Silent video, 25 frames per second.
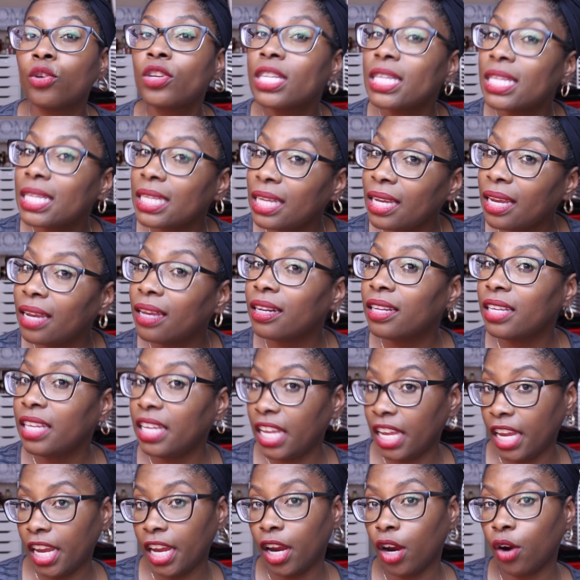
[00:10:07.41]

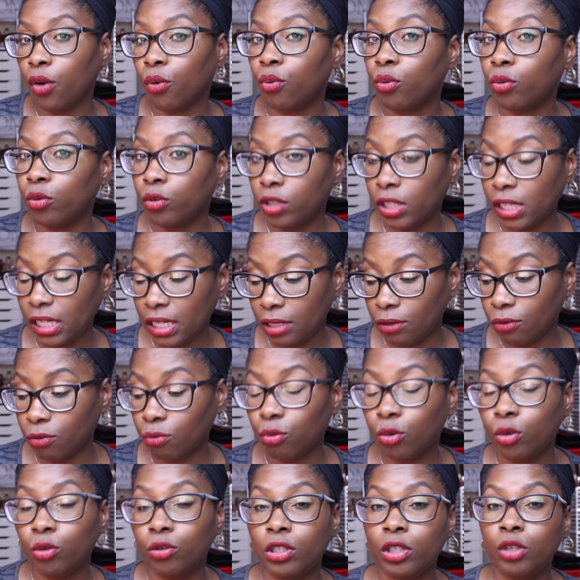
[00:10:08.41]
skincare
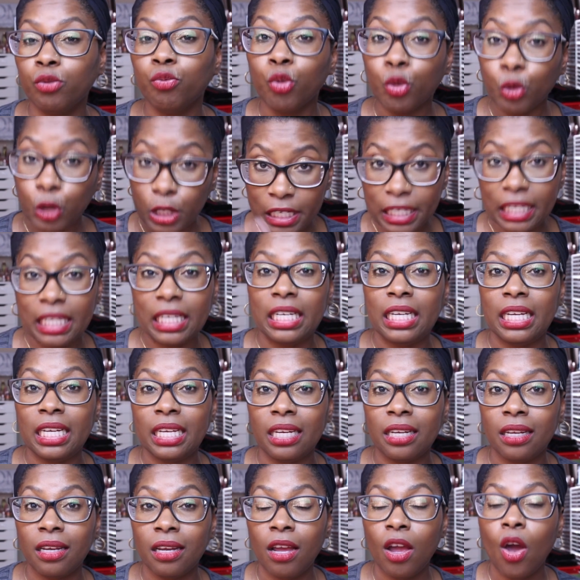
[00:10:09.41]
routine.